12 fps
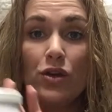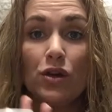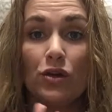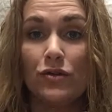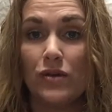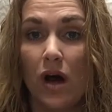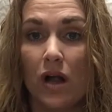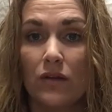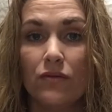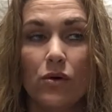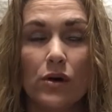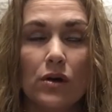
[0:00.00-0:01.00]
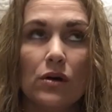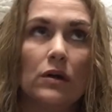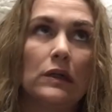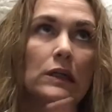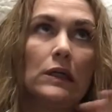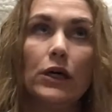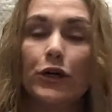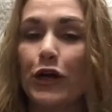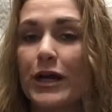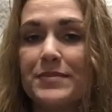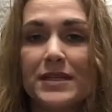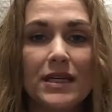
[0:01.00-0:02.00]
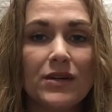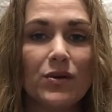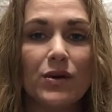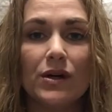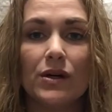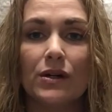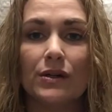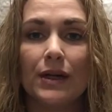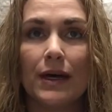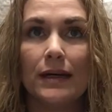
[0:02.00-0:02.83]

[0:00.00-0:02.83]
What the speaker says: You can use olive oil, grapeseed oil,